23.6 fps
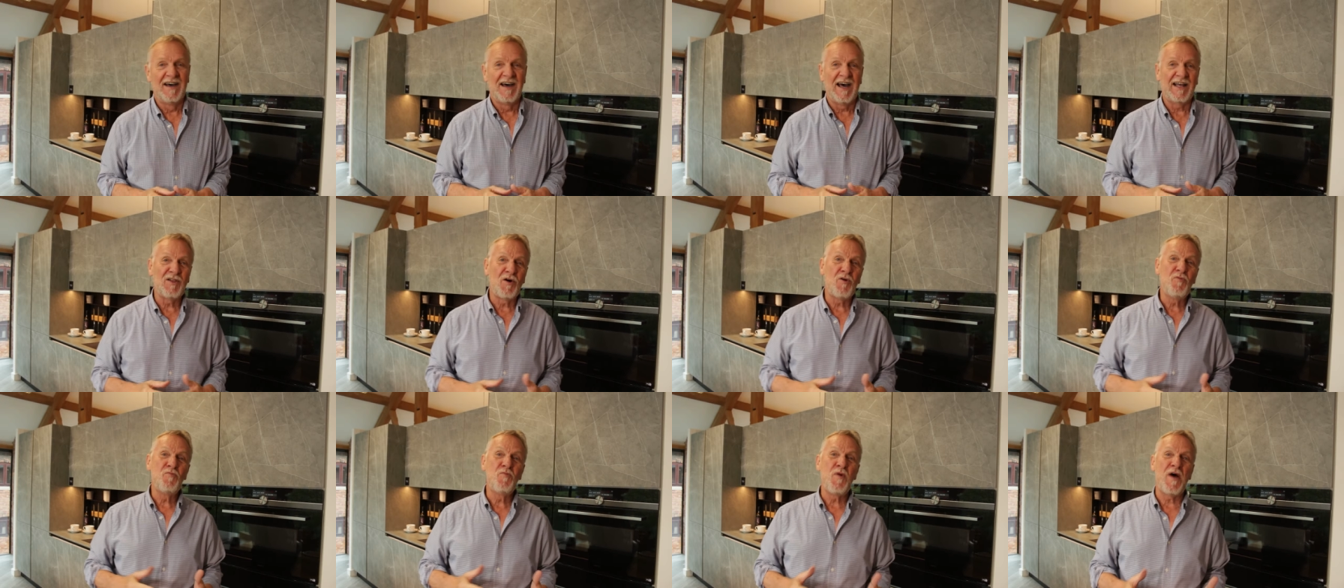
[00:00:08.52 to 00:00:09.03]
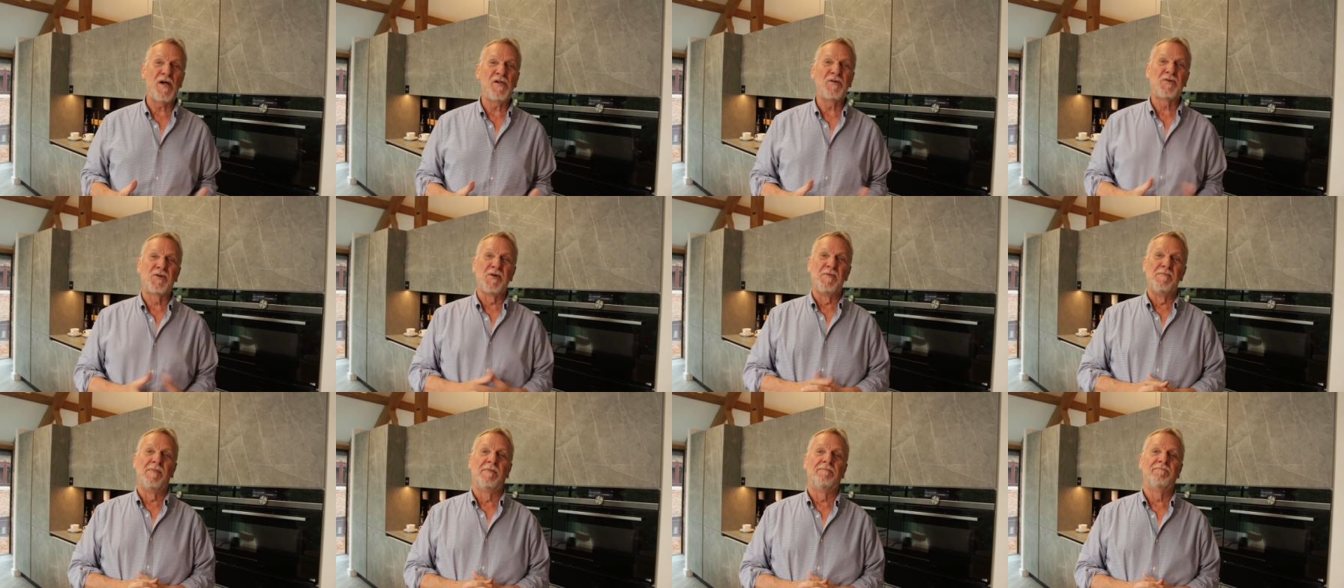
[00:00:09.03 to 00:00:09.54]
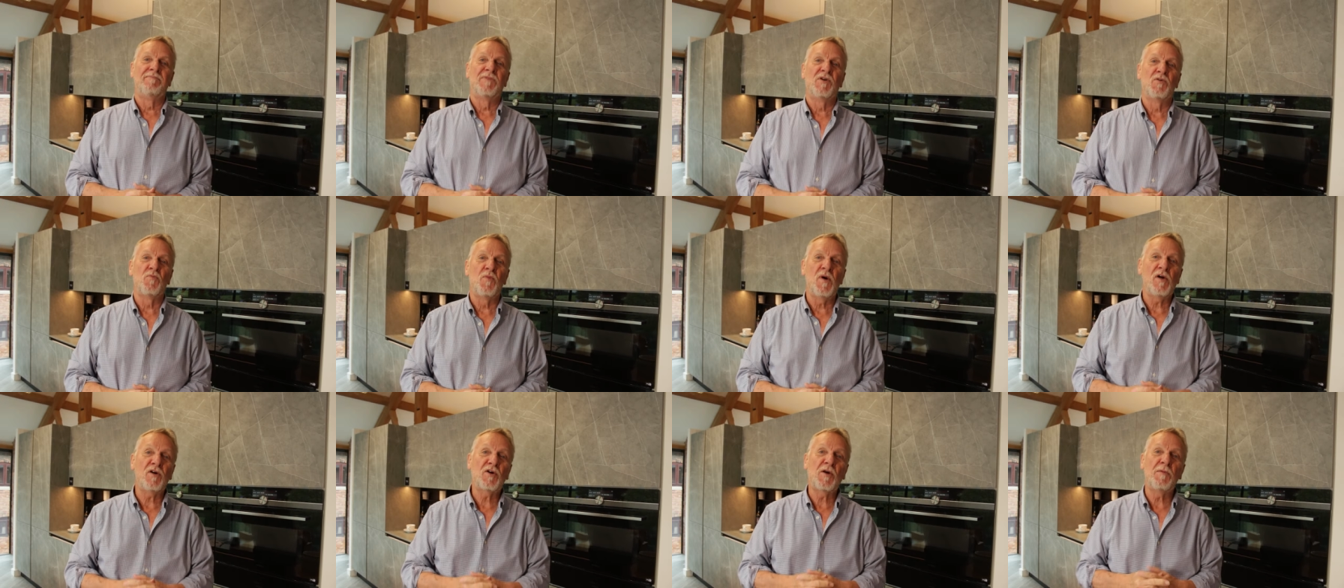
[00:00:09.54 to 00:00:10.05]
Hello and welcome.
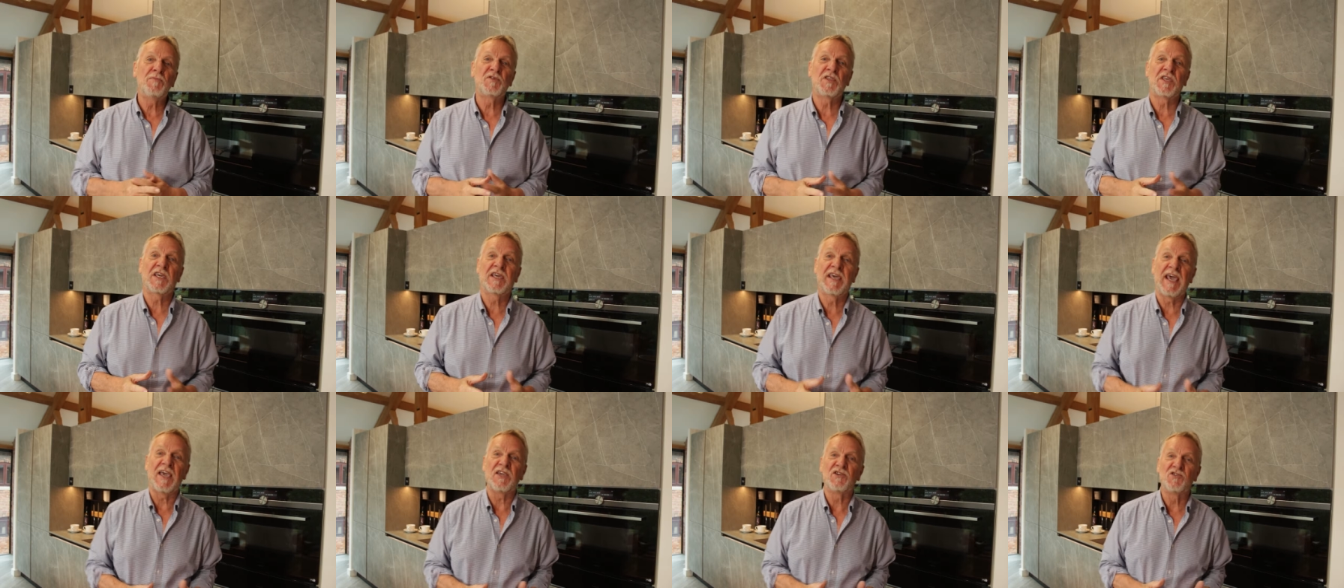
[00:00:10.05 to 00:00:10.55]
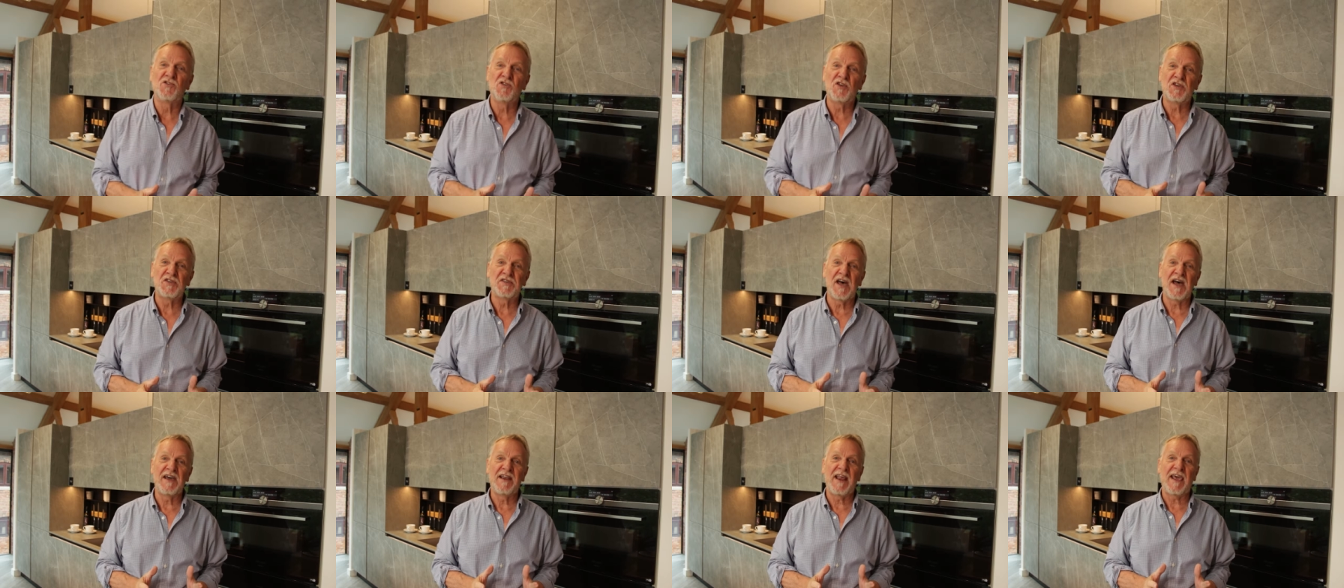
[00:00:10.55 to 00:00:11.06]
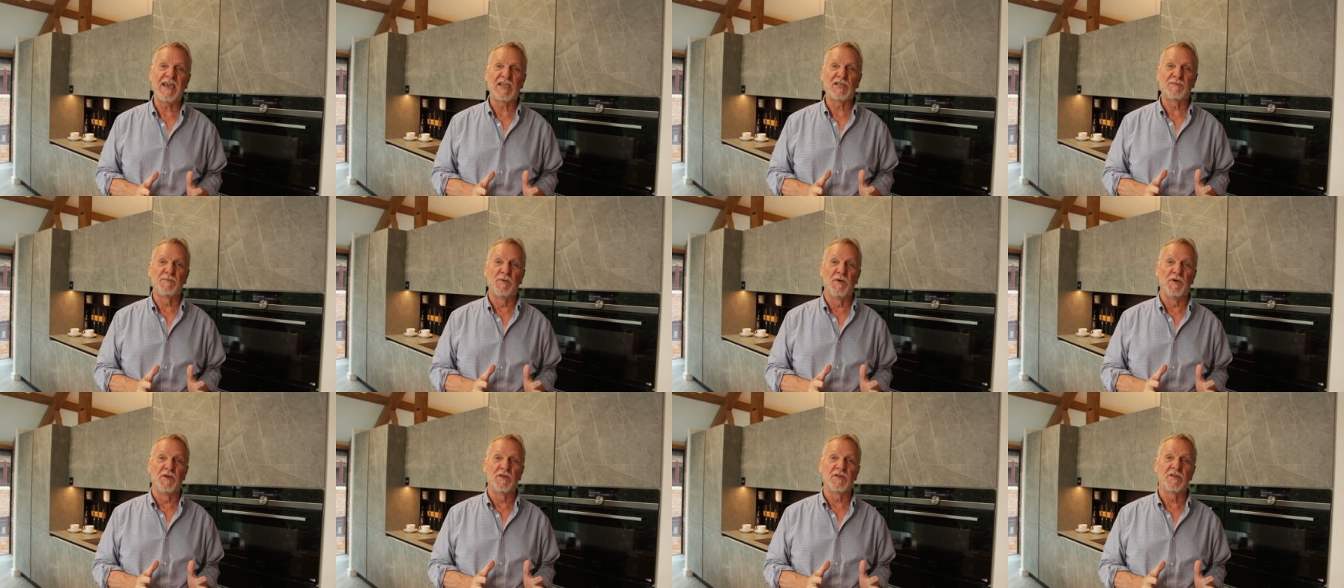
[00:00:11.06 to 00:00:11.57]
Welcome to the Kitchen Design
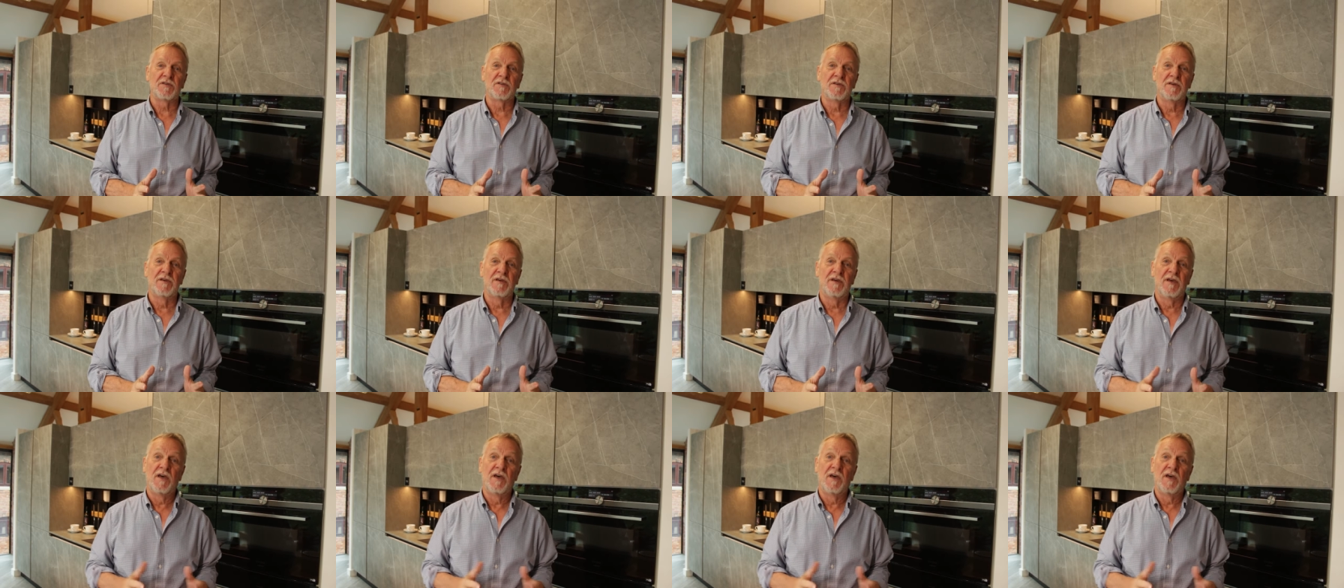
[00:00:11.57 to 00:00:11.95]
Experts.